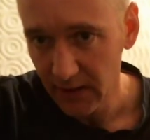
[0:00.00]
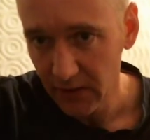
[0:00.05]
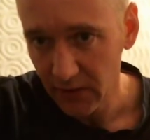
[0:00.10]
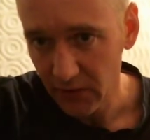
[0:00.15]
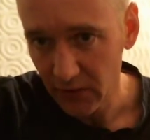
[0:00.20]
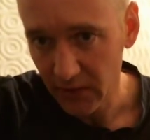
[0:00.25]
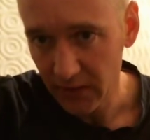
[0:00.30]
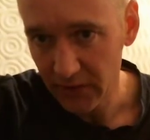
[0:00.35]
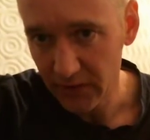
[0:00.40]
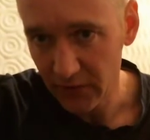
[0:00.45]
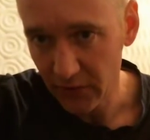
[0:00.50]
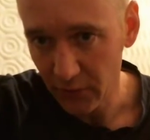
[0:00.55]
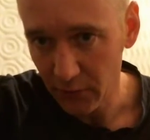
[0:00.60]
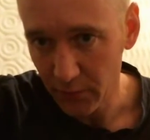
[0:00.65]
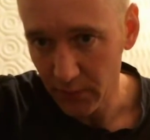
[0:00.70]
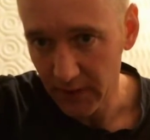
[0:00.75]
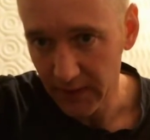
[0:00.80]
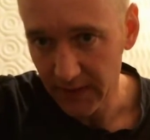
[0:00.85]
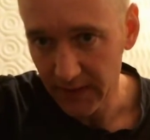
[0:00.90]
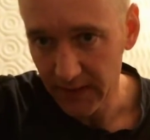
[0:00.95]
so I can just
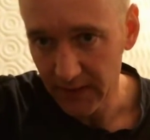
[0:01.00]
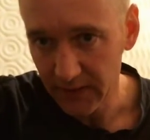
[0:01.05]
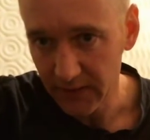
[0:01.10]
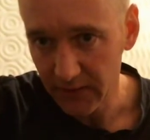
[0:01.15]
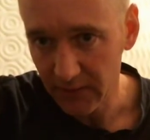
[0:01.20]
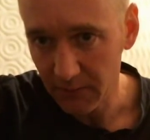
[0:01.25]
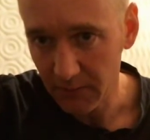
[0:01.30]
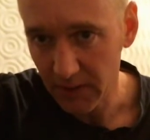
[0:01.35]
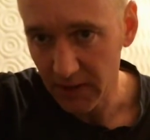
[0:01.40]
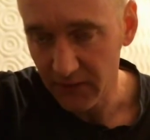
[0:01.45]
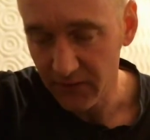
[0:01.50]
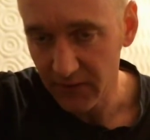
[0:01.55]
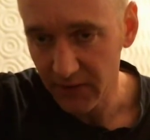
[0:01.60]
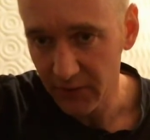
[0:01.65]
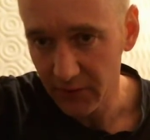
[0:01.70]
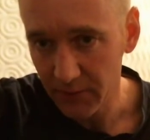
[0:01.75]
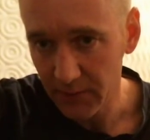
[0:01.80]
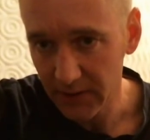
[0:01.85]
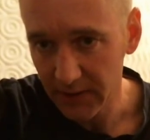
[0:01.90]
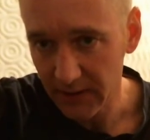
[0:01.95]
bring this in my
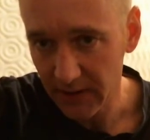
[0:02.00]
Fishman